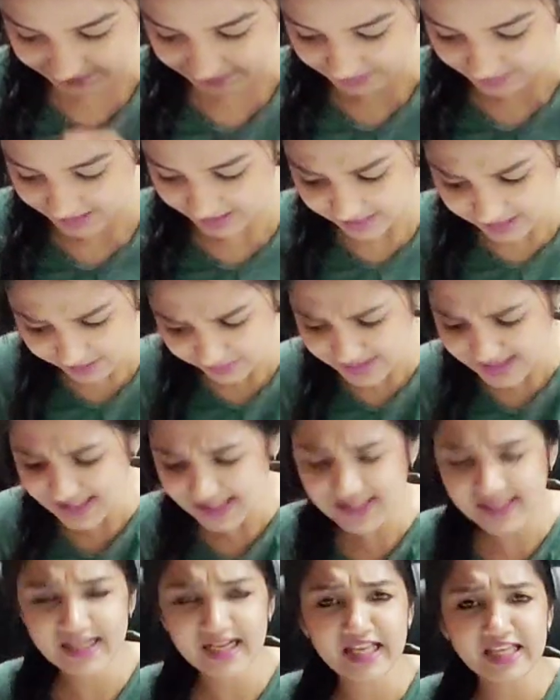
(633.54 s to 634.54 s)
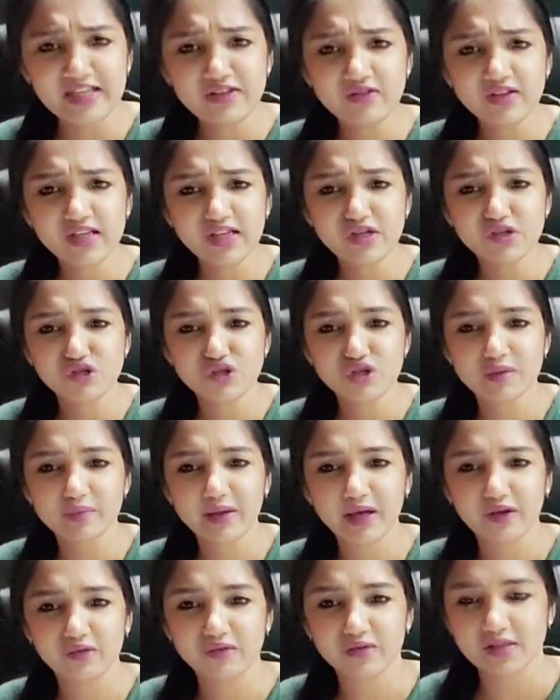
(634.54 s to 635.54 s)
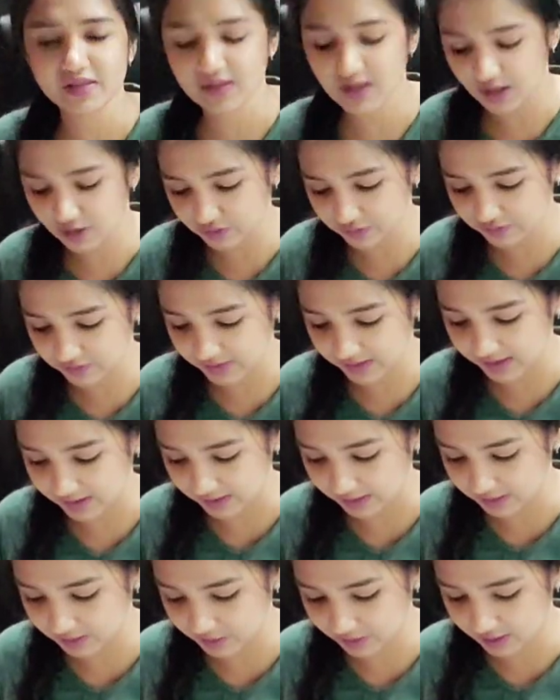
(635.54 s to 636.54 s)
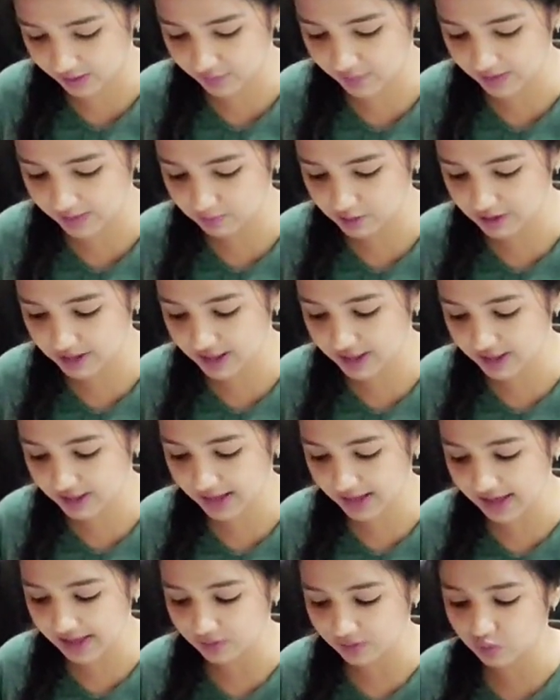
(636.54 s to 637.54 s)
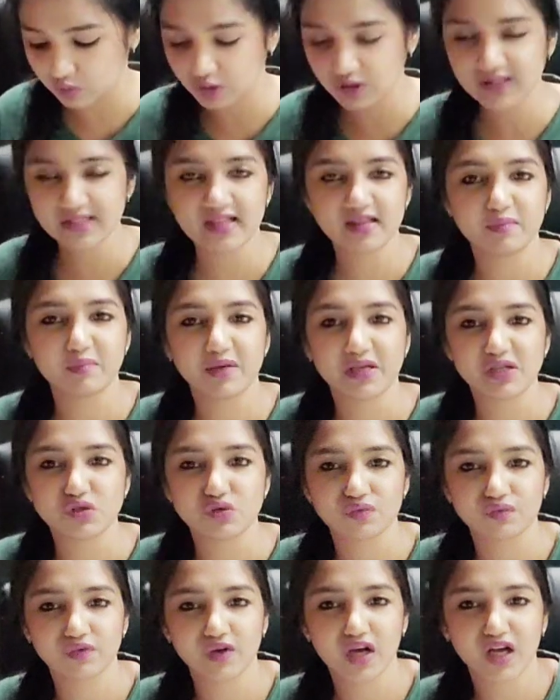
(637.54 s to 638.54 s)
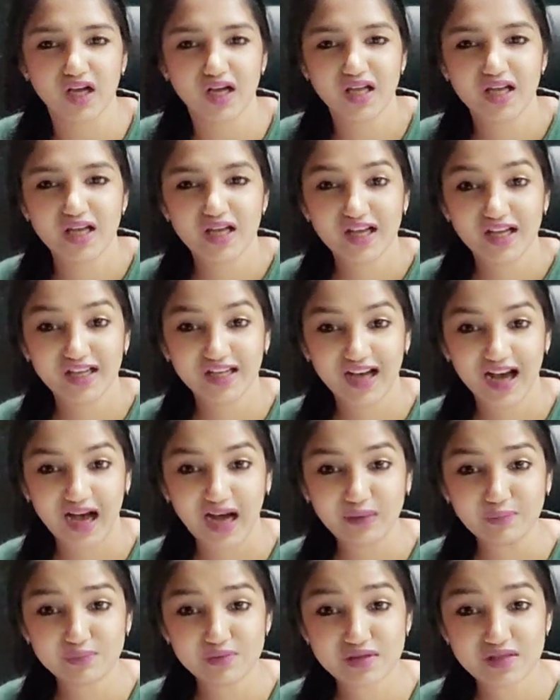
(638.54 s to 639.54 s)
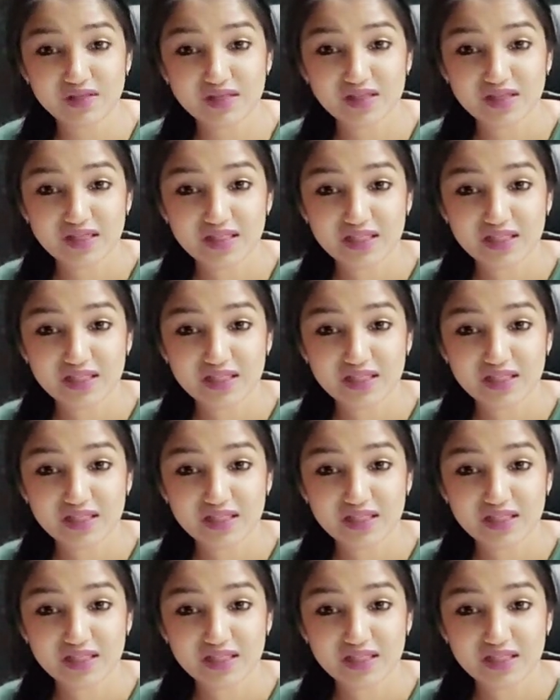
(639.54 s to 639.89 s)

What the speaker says: And there is this naive energy about this whole thing. Okay, when I'm looking at the Eight of Wands and the Page of Cups,